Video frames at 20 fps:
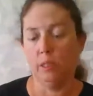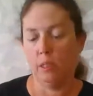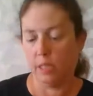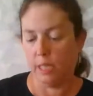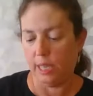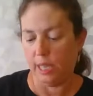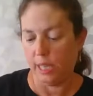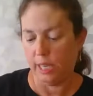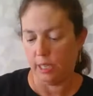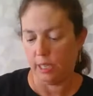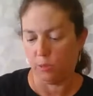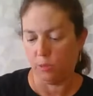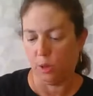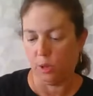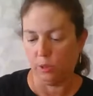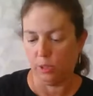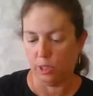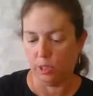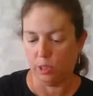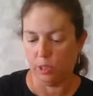tea, it's
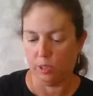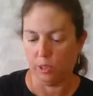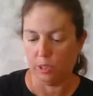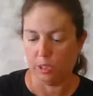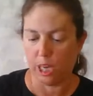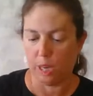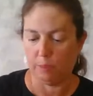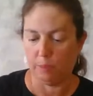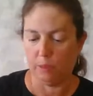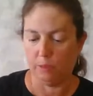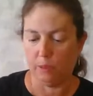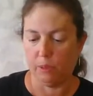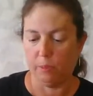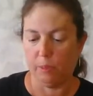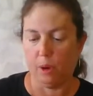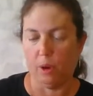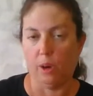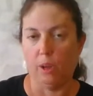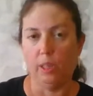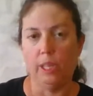rolled into the shape of a
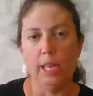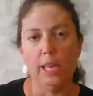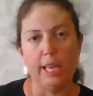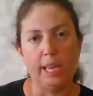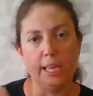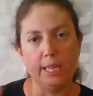ball,